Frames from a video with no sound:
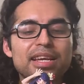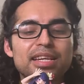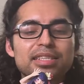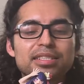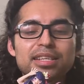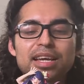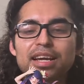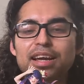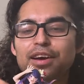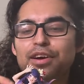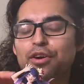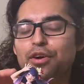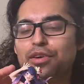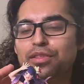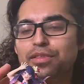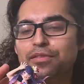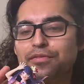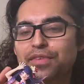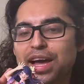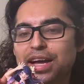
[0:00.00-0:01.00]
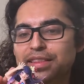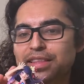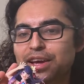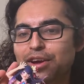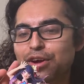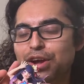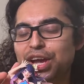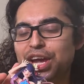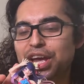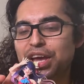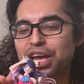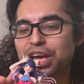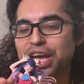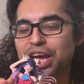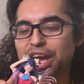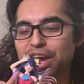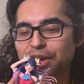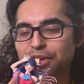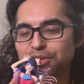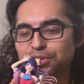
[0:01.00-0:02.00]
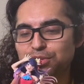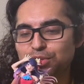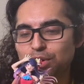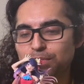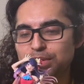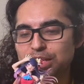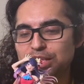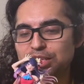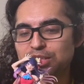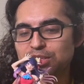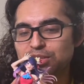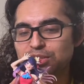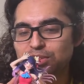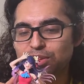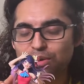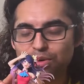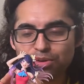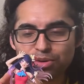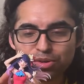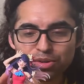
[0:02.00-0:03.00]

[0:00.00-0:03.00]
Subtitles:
just like the fact that her hair sculpt is so